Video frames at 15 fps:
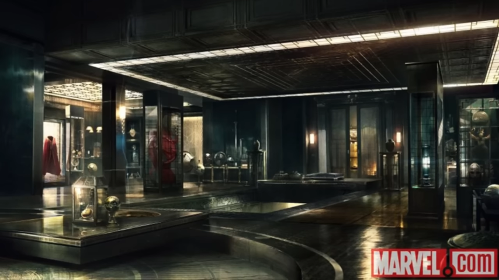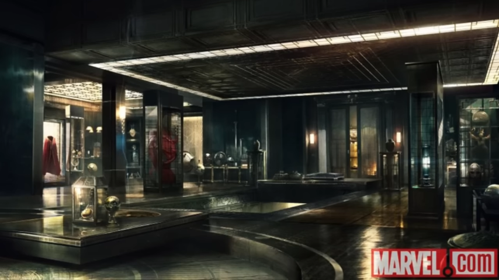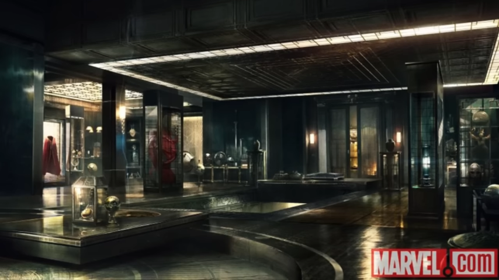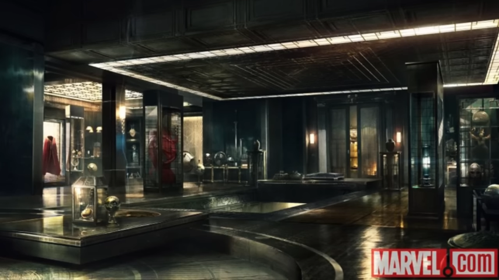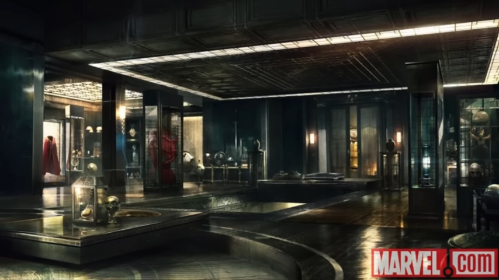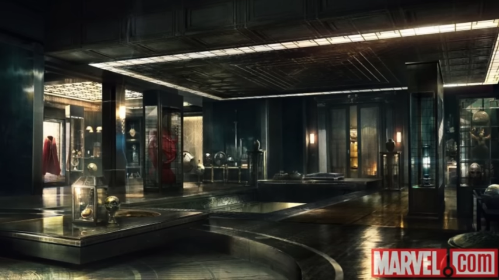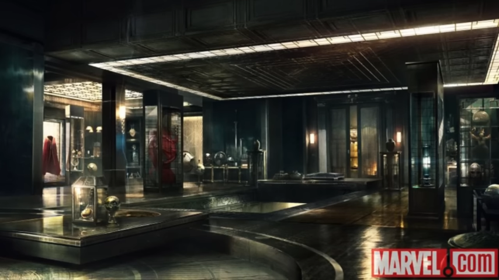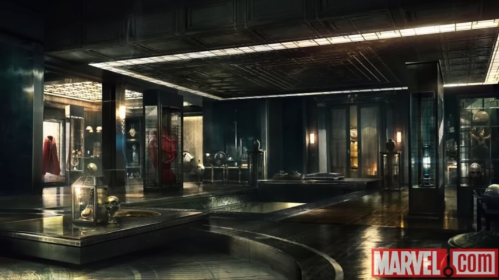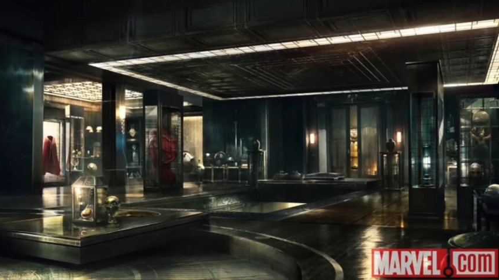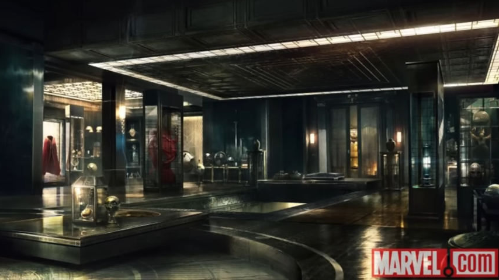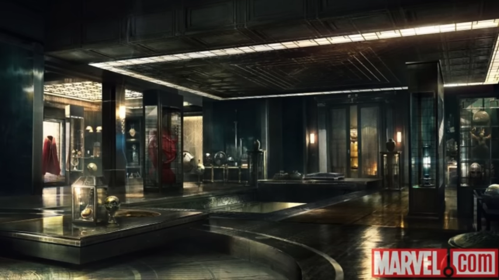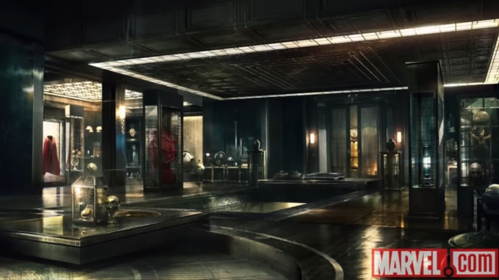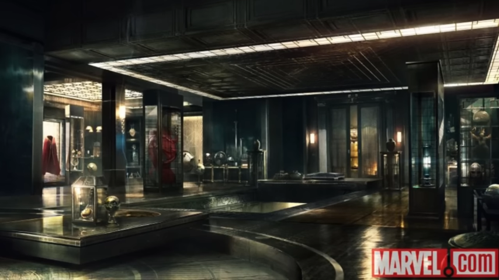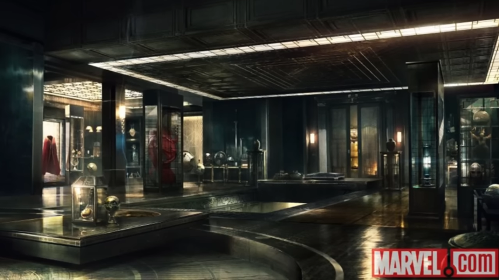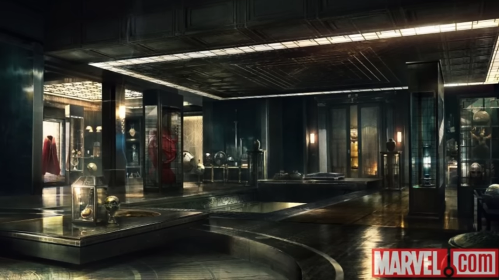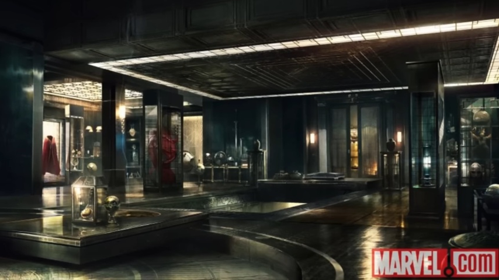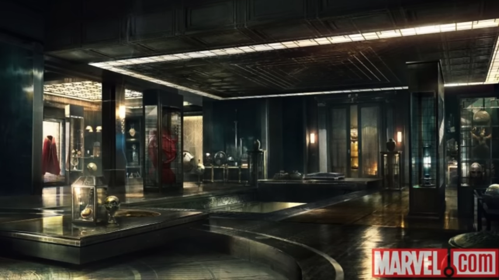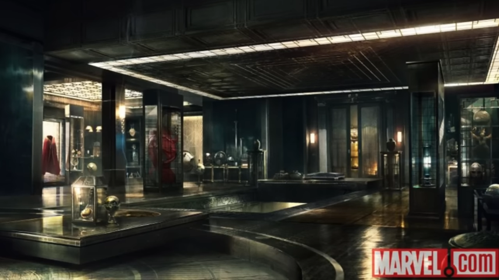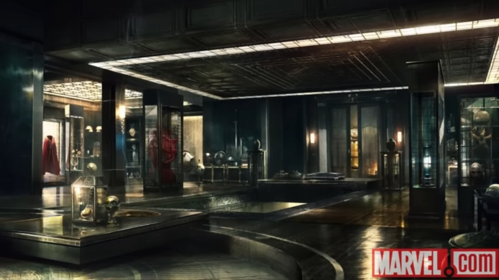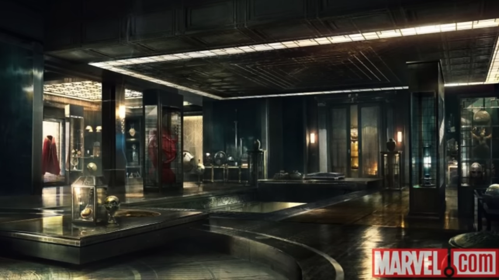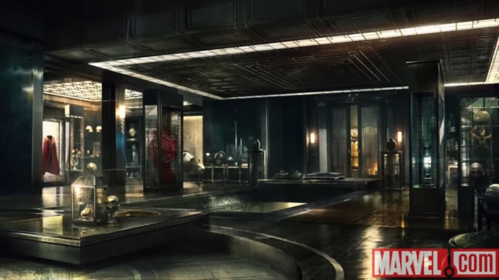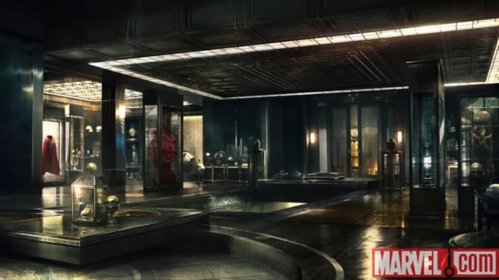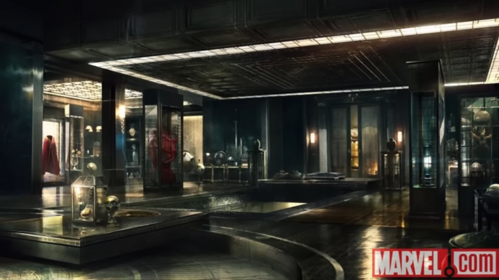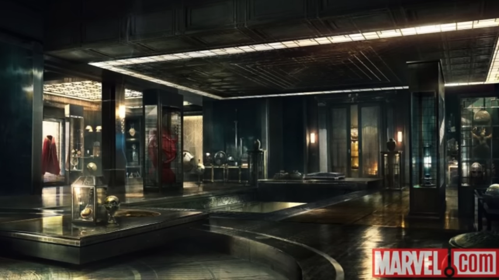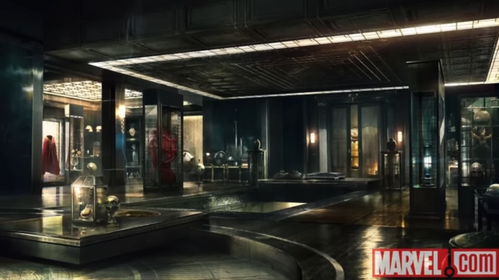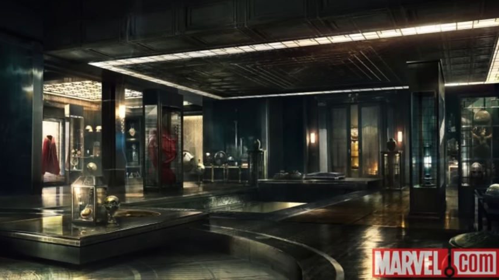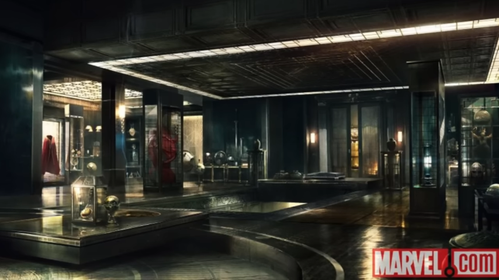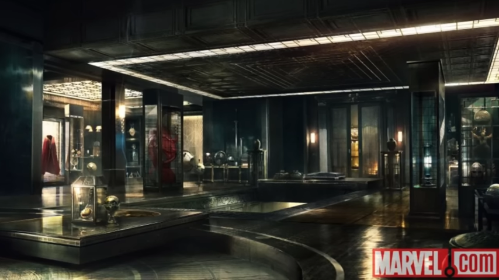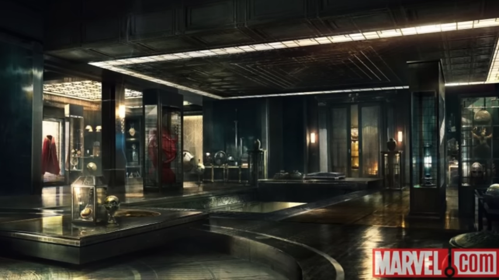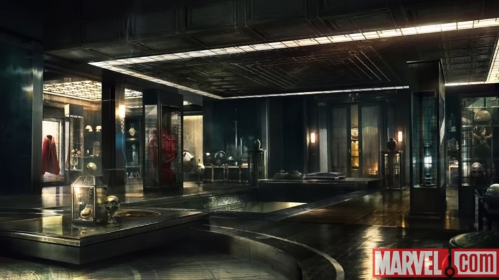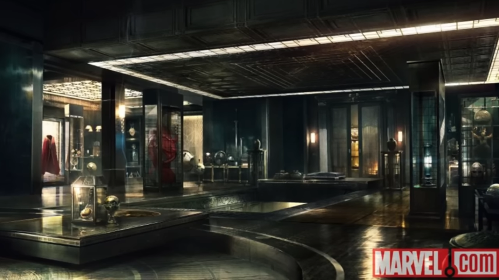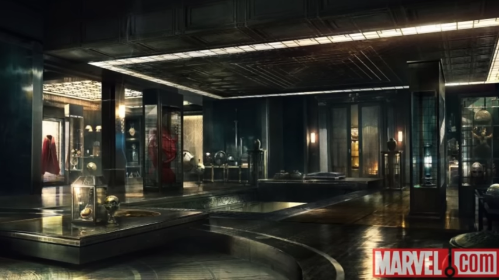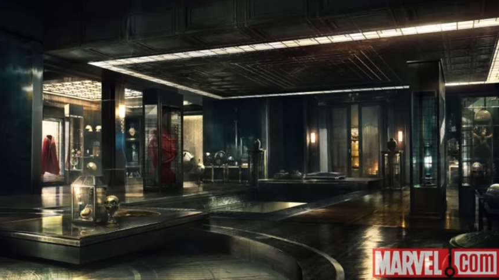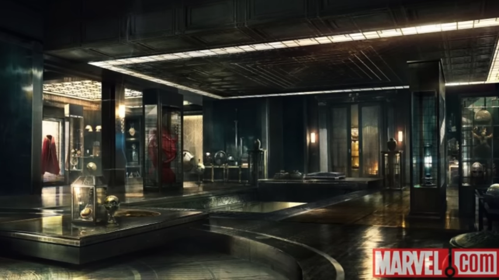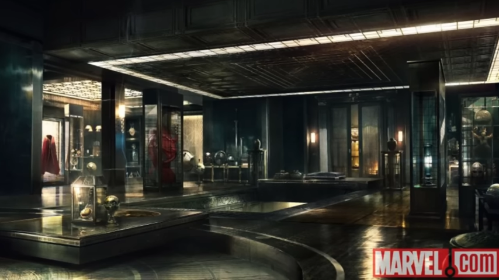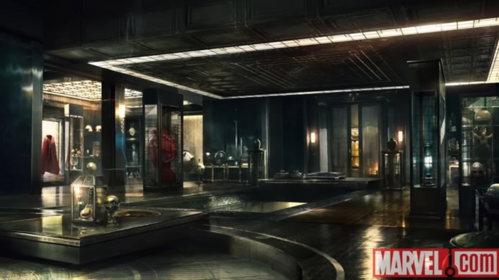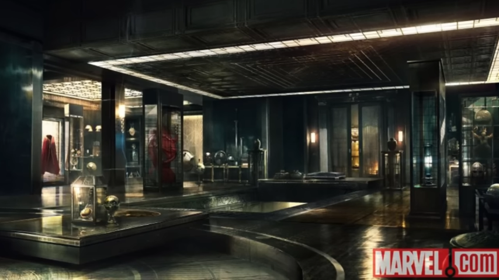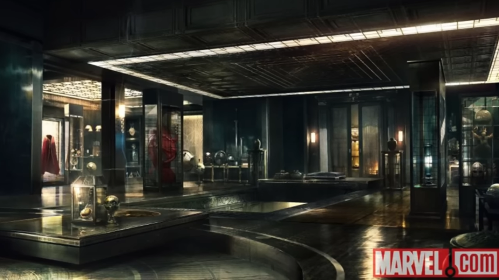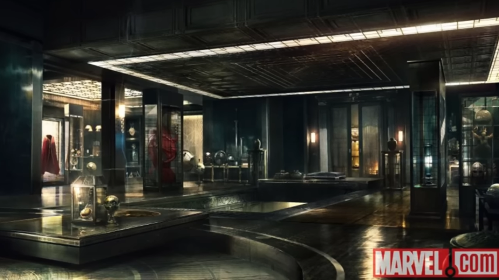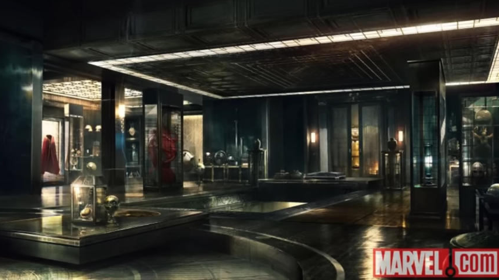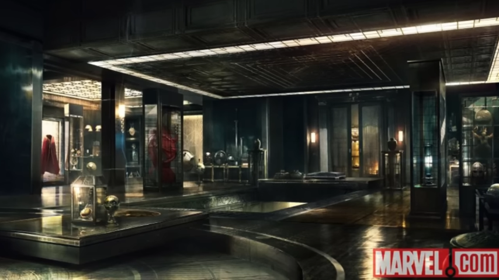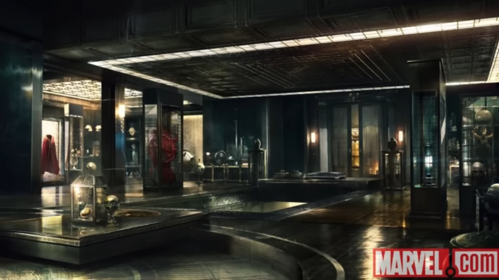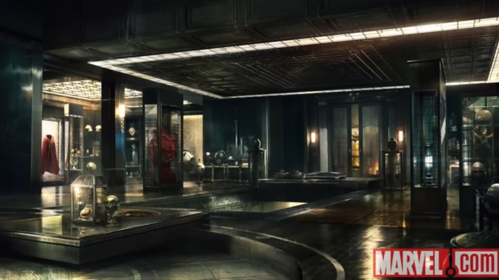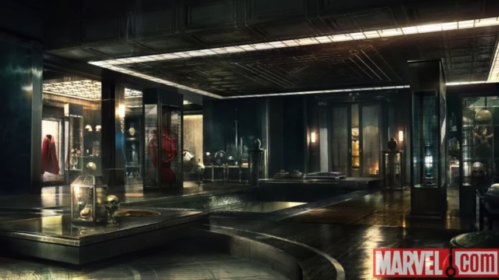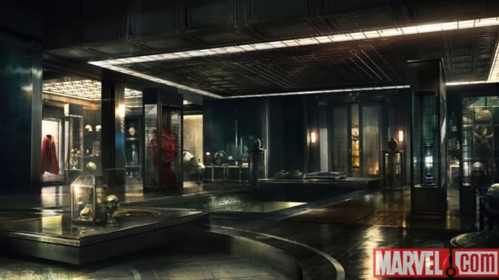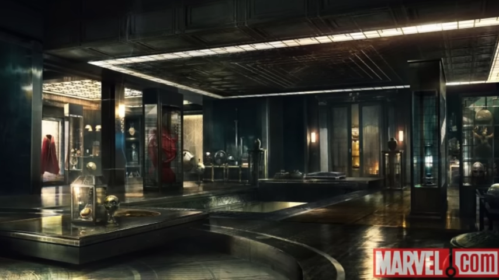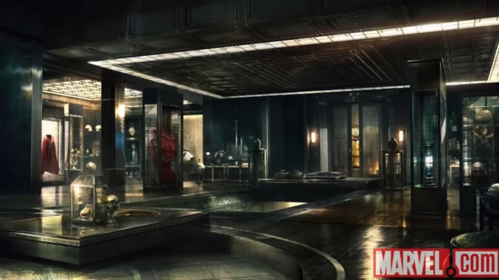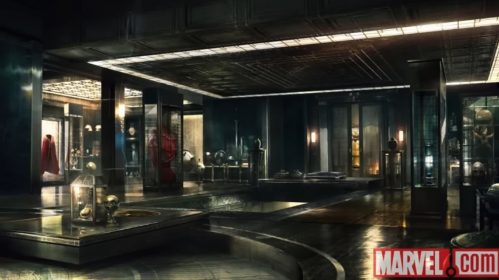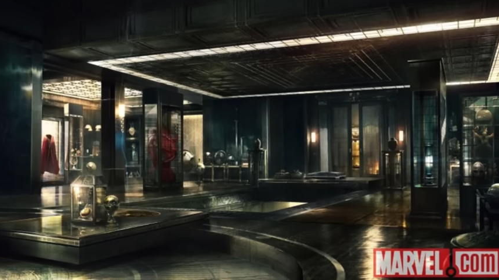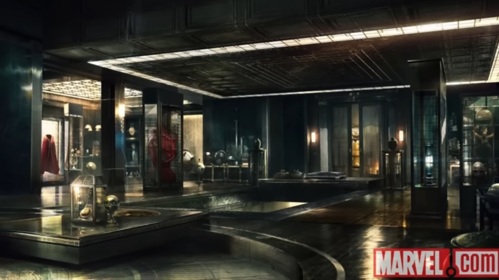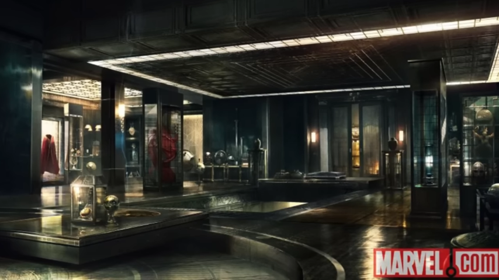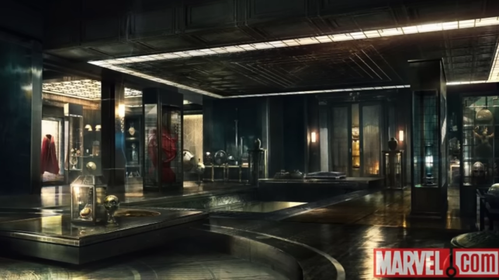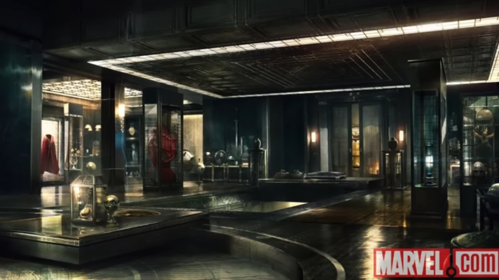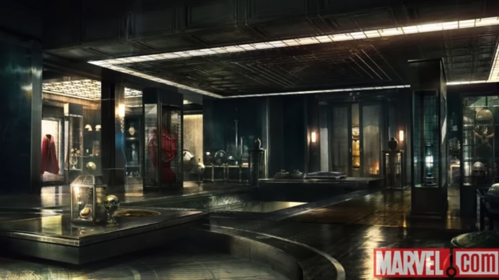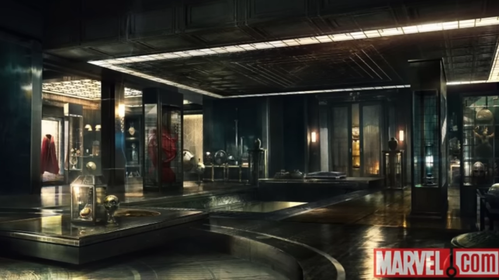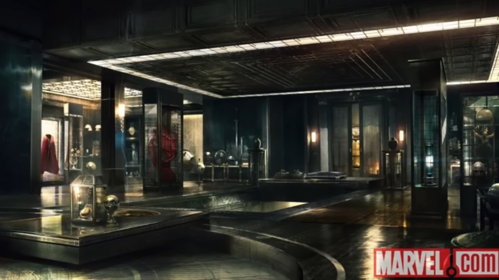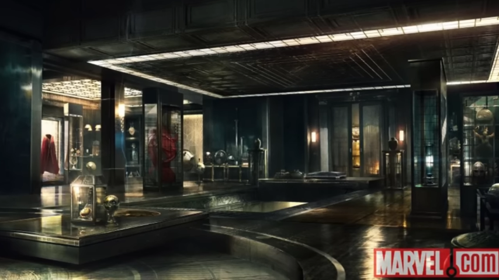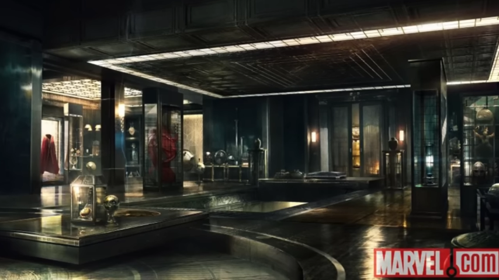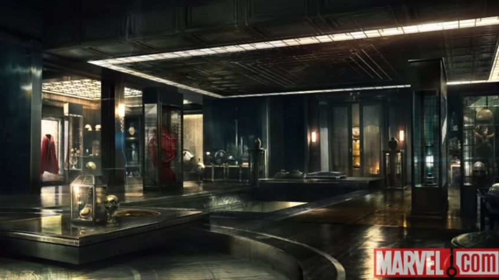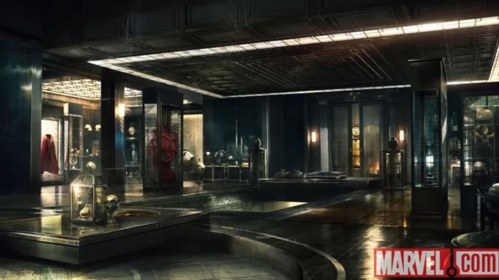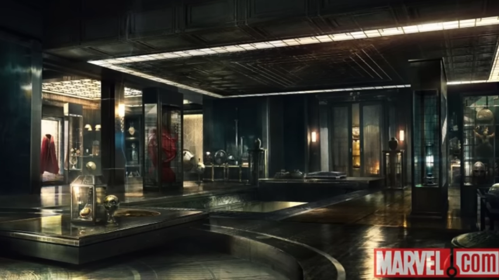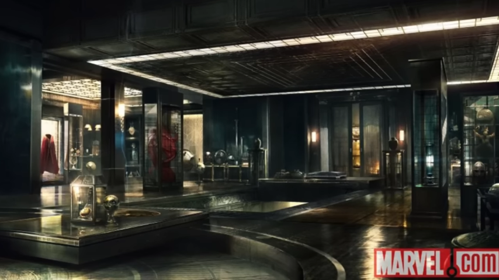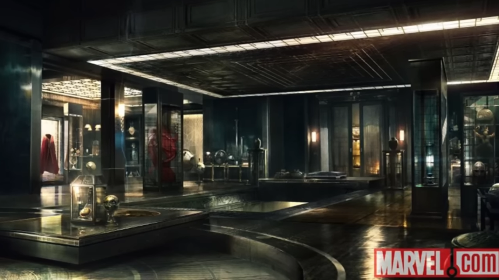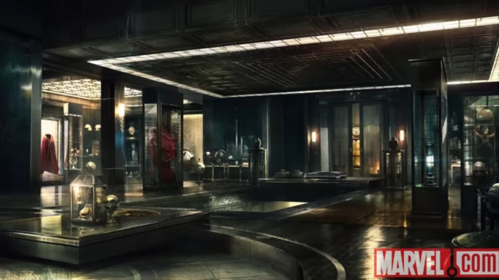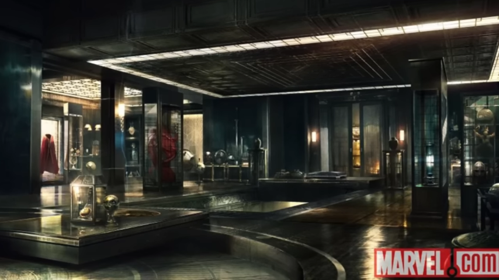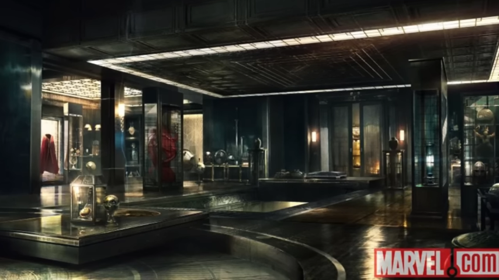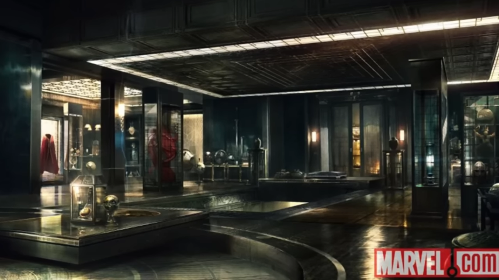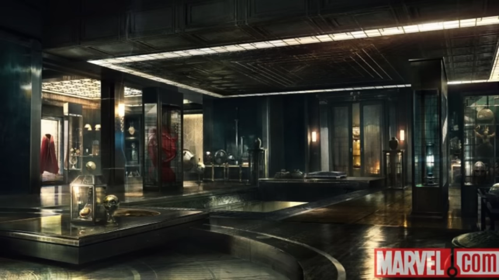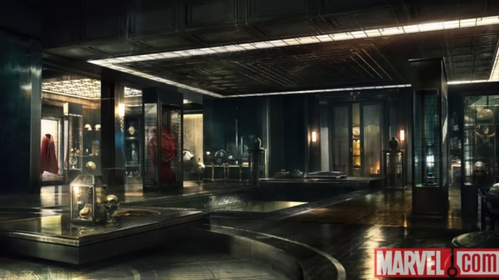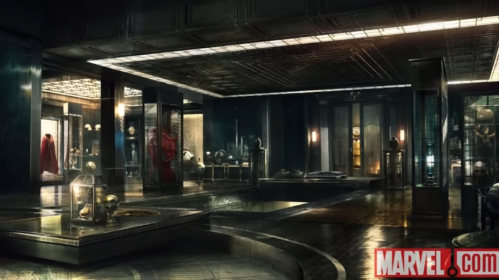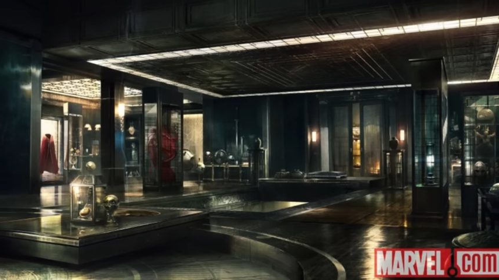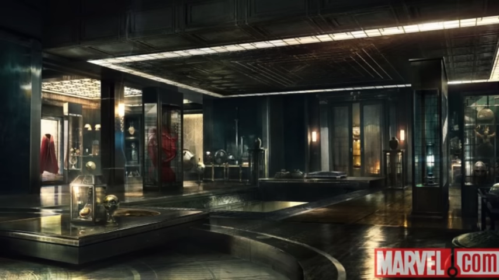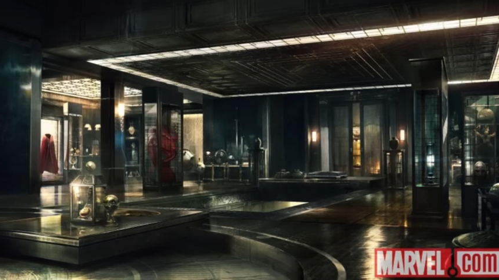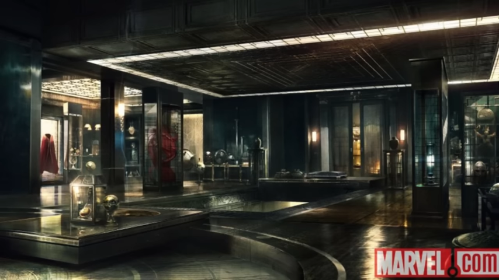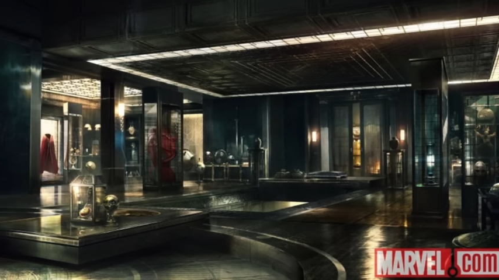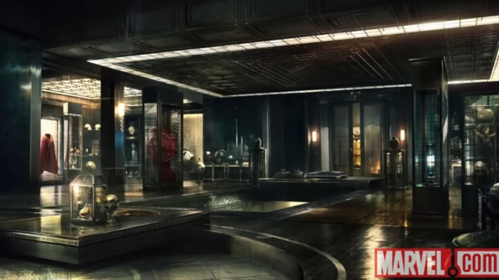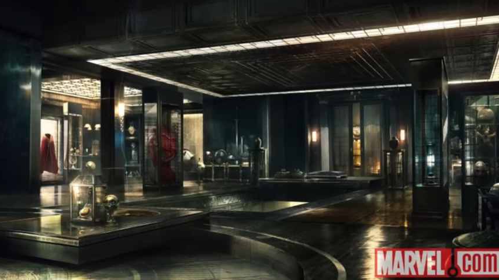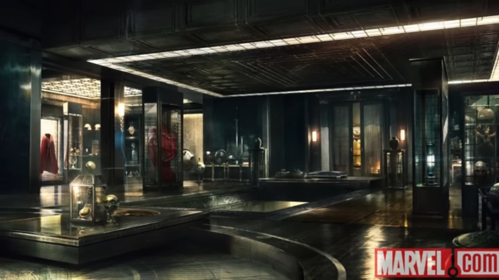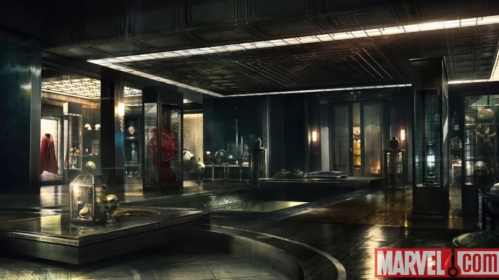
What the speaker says: No face is visible, so there are no lips to read.